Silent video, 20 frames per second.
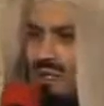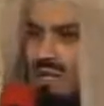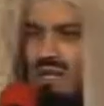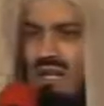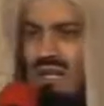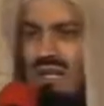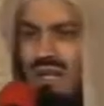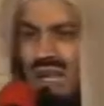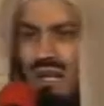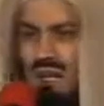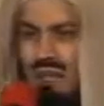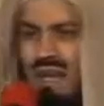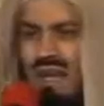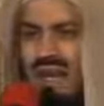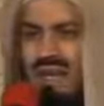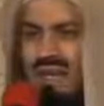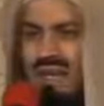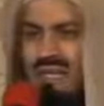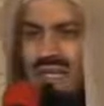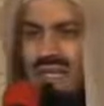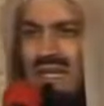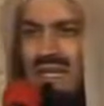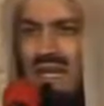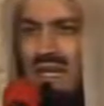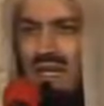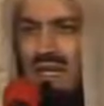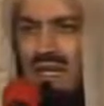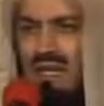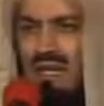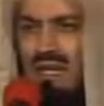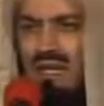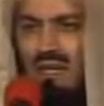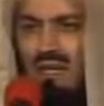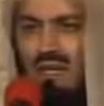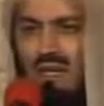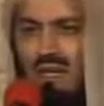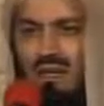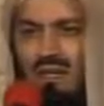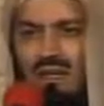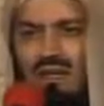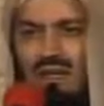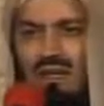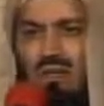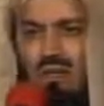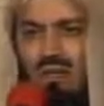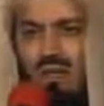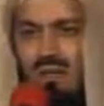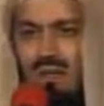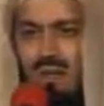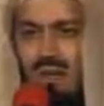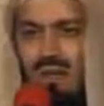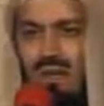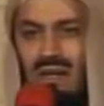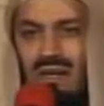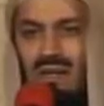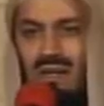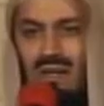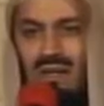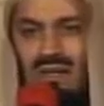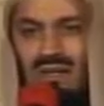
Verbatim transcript: you killed that man yesterday? Allahu Akbar.